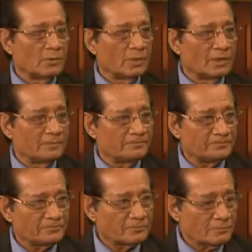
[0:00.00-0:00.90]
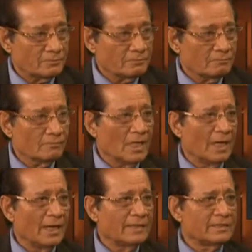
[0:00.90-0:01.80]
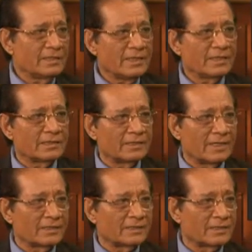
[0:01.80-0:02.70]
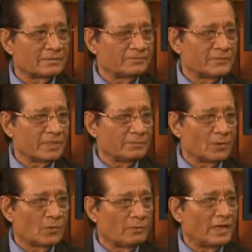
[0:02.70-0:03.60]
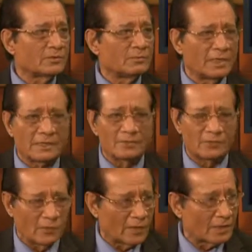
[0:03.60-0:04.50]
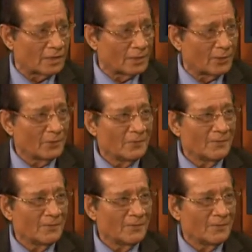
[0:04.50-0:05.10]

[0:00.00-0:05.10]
Well, I think that, let me go back to Michael Fulwani now.